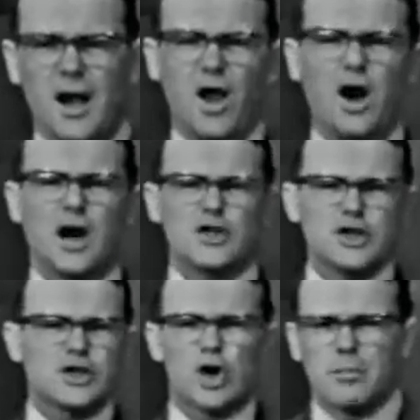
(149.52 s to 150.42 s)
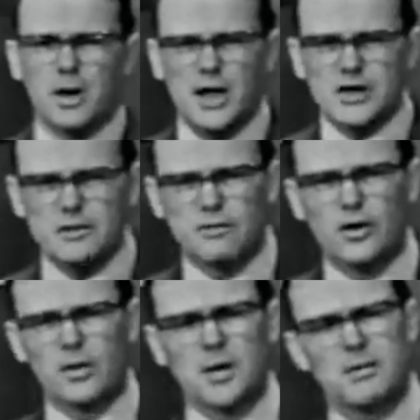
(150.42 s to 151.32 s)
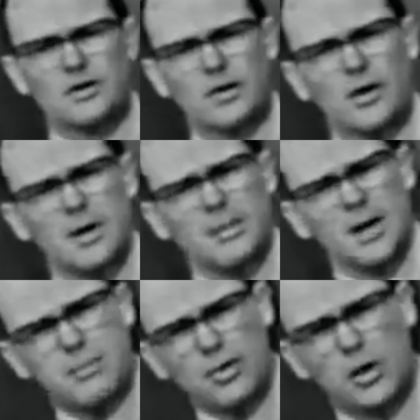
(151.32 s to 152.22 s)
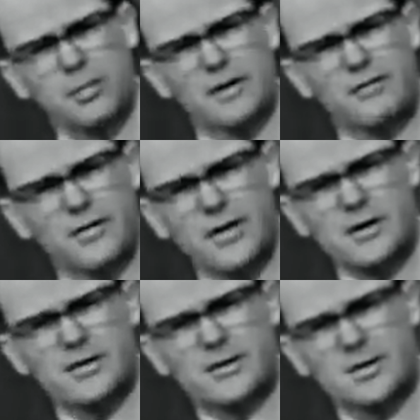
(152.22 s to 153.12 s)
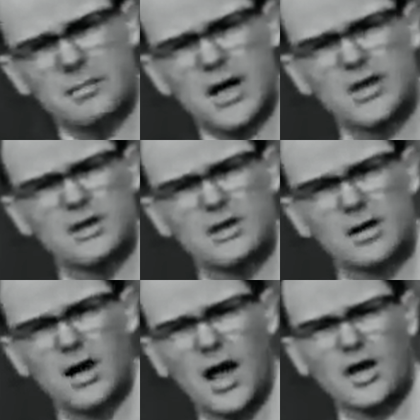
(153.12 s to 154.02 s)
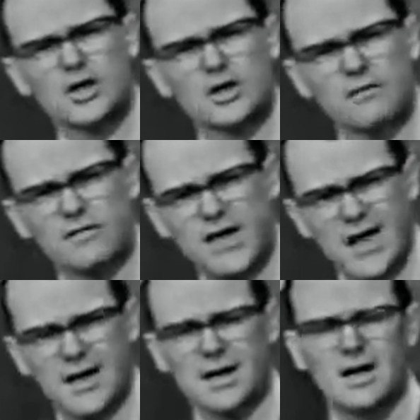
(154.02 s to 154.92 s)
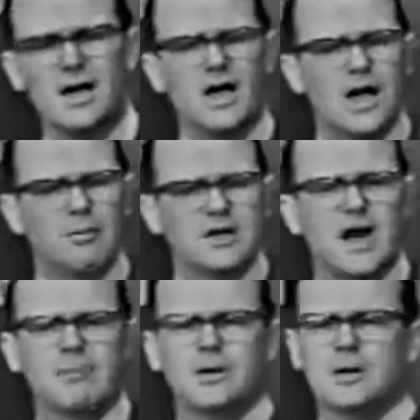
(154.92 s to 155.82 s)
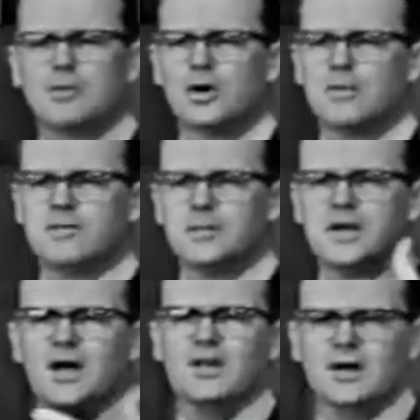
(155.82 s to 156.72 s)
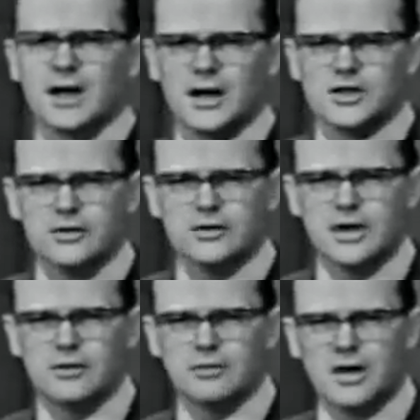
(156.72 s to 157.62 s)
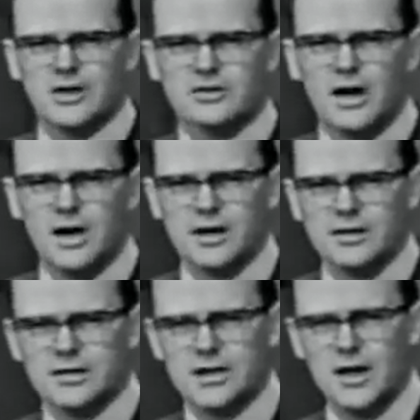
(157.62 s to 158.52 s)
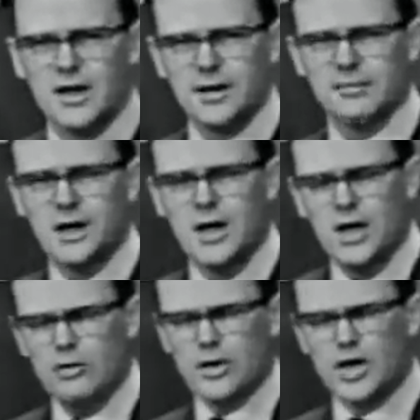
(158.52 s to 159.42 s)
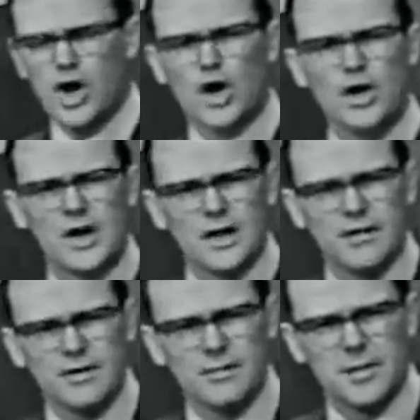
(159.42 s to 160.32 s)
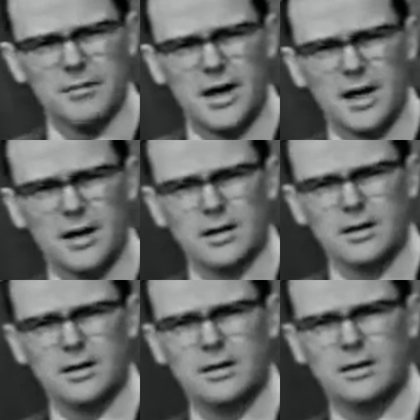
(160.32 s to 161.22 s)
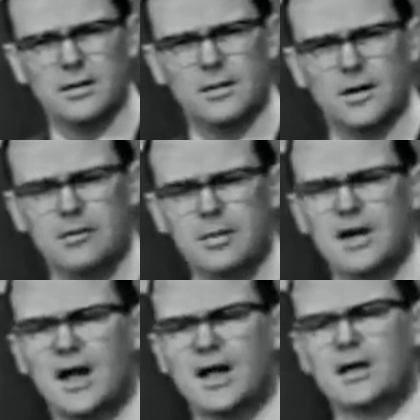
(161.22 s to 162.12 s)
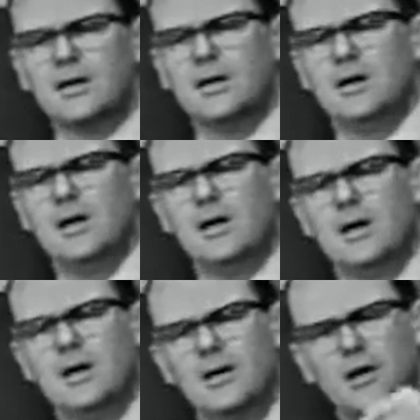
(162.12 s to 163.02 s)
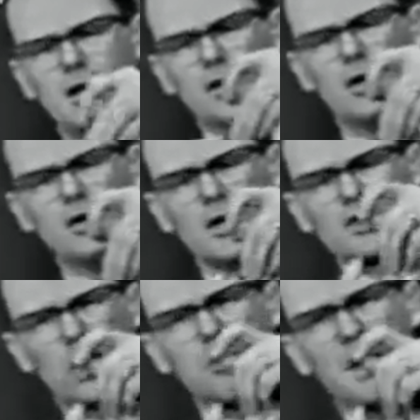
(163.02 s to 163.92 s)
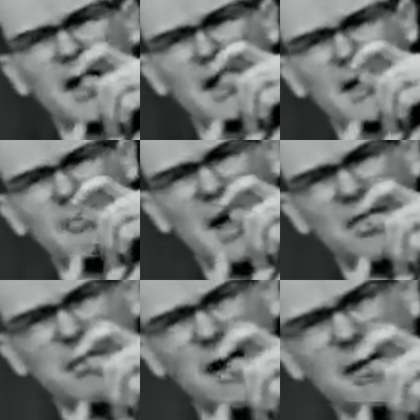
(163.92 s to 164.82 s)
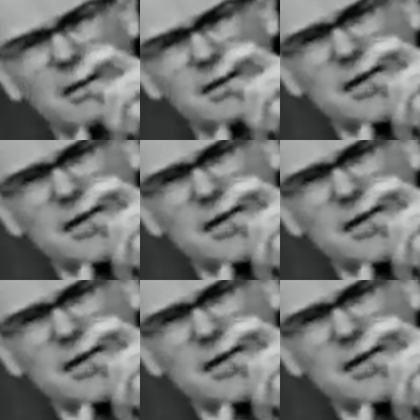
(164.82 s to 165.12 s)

a large interpolation formula, which would only be appropriate for this special collection of data and would not be appropriate from another collection of data that you might try another time. You wouldn't learn anything from the model. It would be like, you know, interpolating in a mathematical